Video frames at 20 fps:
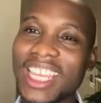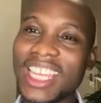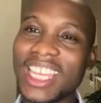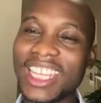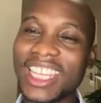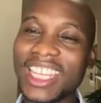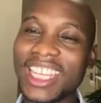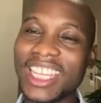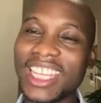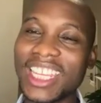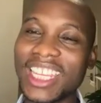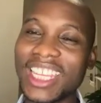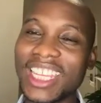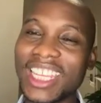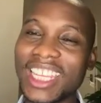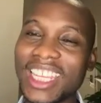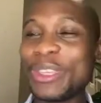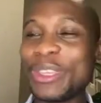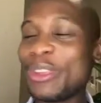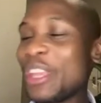I mean,
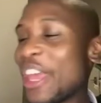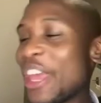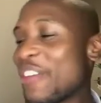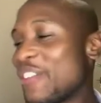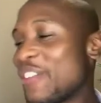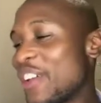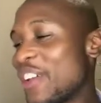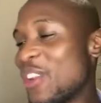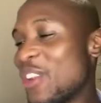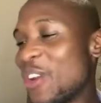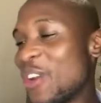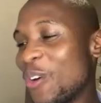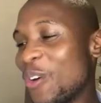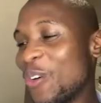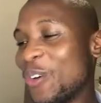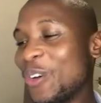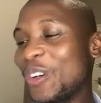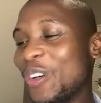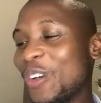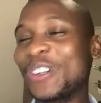you never
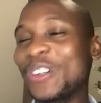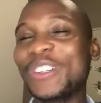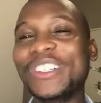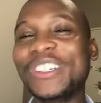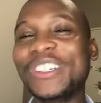know.